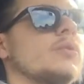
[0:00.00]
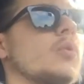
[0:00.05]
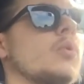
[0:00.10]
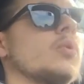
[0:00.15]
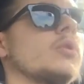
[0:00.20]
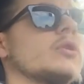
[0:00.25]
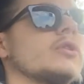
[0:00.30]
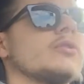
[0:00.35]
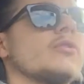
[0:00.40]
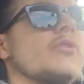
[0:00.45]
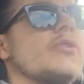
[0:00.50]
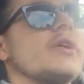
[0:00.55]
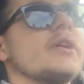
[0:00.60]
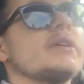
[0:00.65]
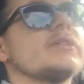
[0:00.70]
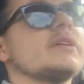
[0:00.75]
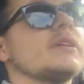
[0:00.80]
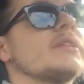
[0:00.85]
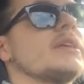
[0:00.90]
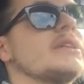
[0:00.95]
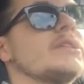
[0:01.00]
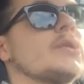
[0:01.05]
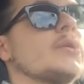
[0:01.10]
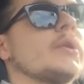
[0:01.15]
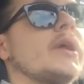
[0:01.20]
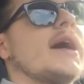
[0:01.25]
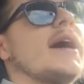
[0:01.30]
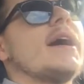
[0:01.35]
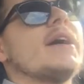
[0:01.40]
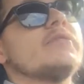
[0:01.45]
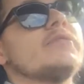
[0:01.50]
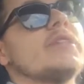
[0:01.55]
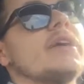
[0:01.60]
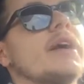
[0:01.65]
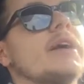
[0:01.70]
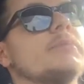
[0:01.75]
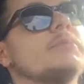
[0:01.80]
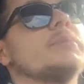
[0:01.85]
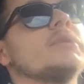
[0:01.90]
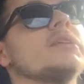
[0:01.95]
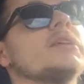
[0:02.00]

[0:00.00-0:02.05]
or think that they don't have that